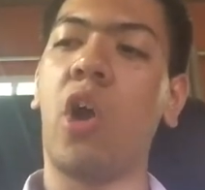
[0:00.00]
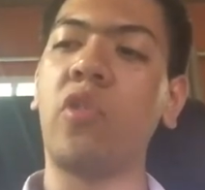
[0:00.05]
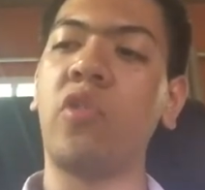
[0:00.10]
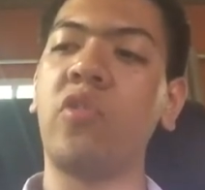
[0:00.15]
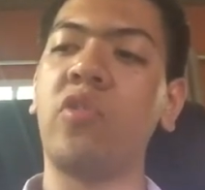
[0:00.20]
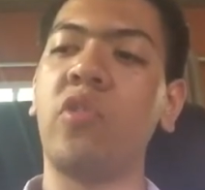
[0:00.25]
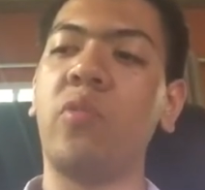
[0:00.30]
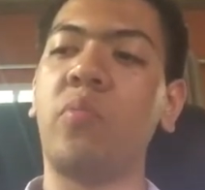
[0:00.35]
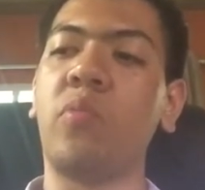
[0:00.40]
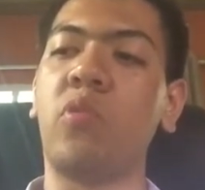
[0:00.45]

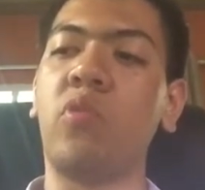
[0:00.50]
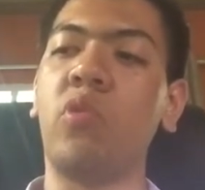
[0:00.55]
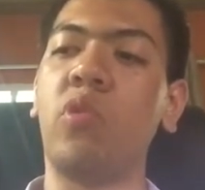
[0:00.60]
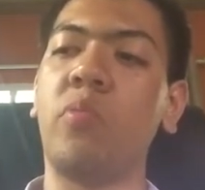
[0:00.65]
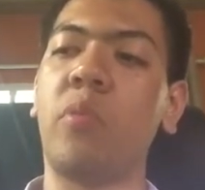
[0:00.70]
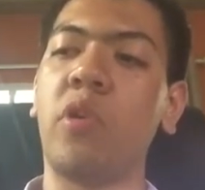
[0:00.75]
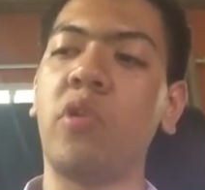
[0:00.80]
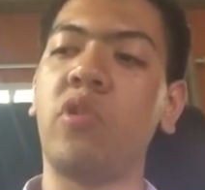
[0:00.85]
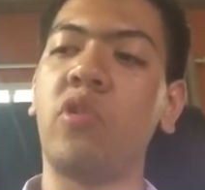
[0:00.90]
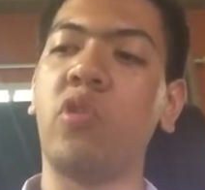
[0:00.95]
Autism
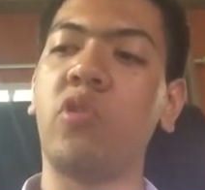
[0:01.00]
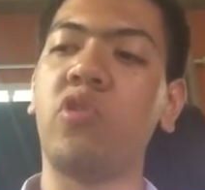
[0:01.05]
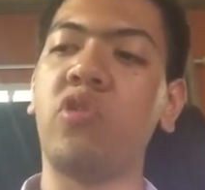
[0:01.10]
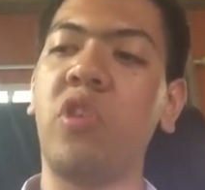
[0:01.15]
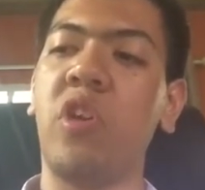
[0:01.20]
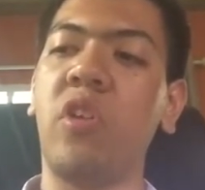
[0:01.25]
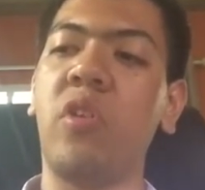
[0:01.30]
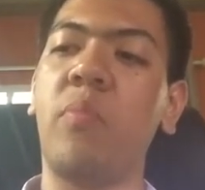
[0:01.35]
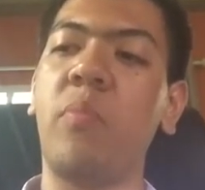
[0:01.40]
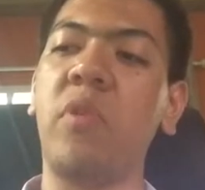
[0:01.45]
Group
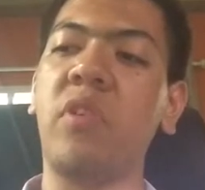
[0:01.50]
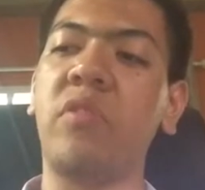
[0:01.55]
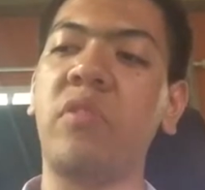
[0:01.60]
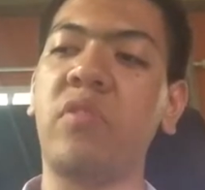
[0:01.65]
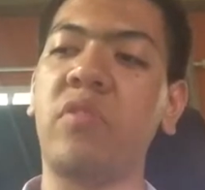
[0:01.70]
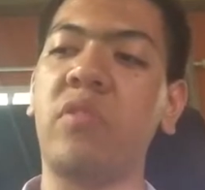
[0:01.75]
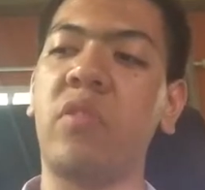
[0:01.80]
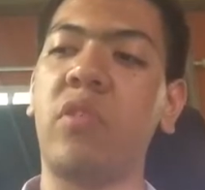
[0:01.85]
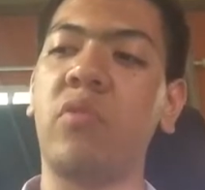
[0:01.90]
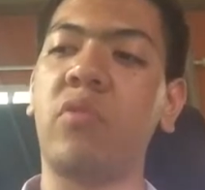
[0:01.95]
Associated
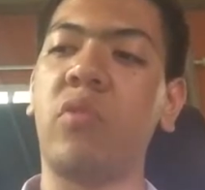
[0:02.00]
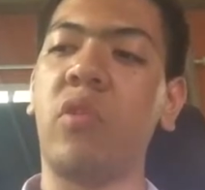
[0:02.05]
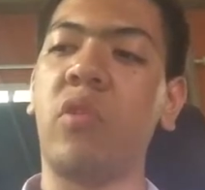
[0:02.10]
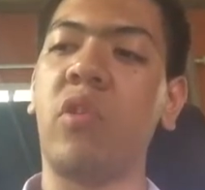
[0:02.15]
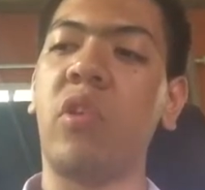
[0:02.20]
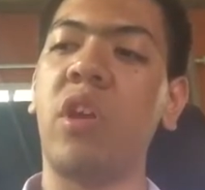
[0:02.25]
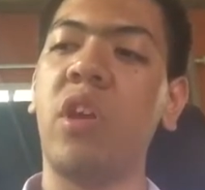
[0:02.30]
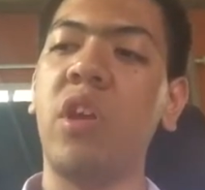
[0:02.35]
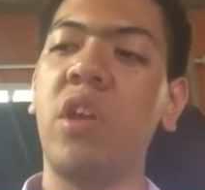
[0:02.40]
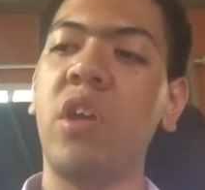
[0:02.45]
Meeting Center